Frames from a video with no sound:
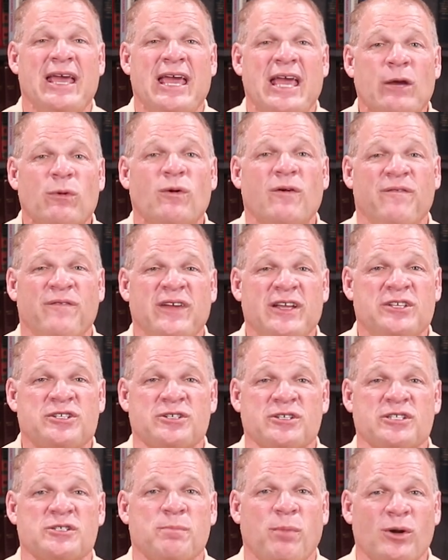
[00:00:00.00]
it will
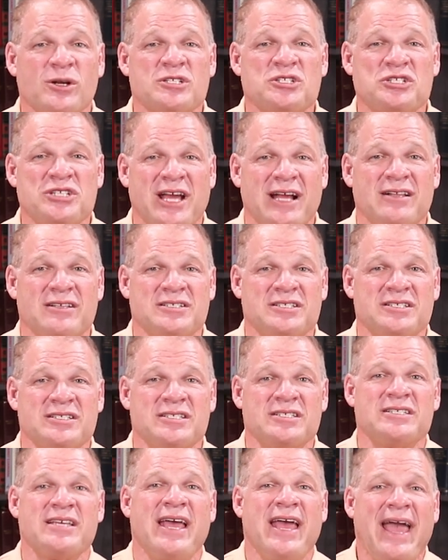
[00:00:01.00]
feature sports
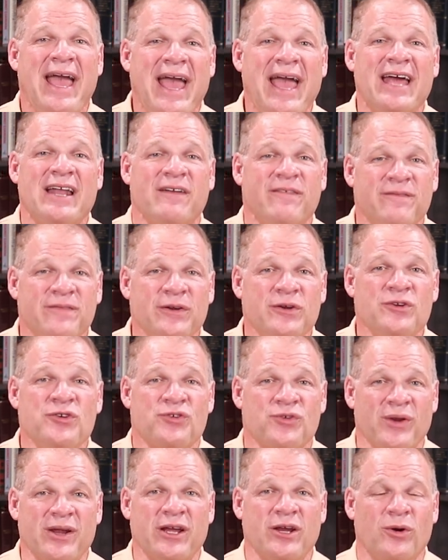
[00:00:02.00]
challenges and a food and
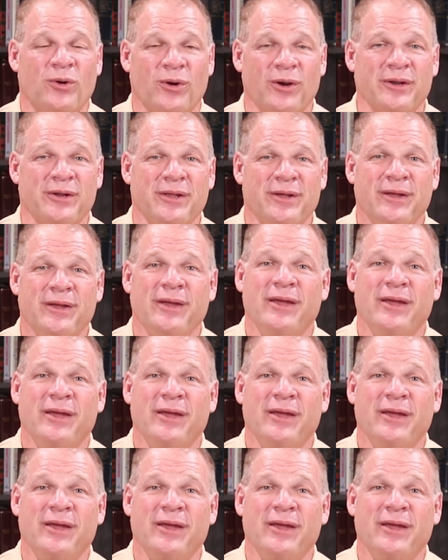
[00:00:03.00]
drink court.